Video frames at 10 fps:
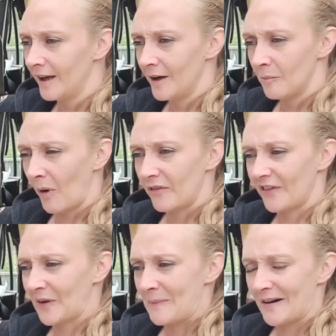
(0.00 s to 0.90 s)
might think
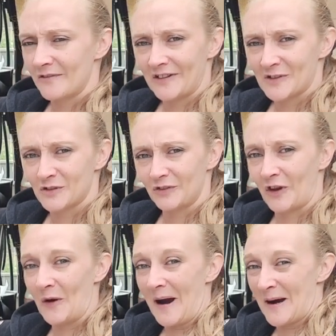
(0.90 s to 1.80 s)
about things for a
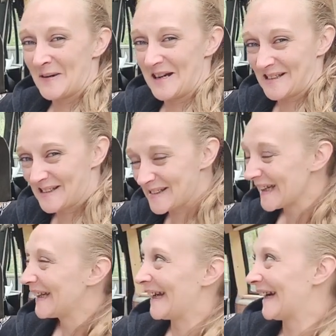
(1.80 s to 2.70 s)
few hours
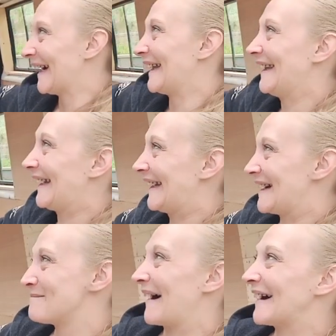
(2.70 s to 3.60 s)
and then get
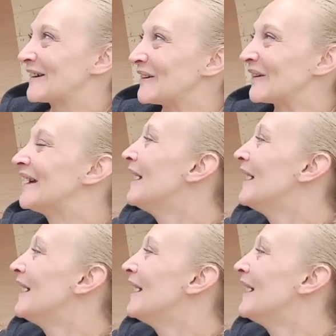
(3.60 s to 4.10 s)
back on.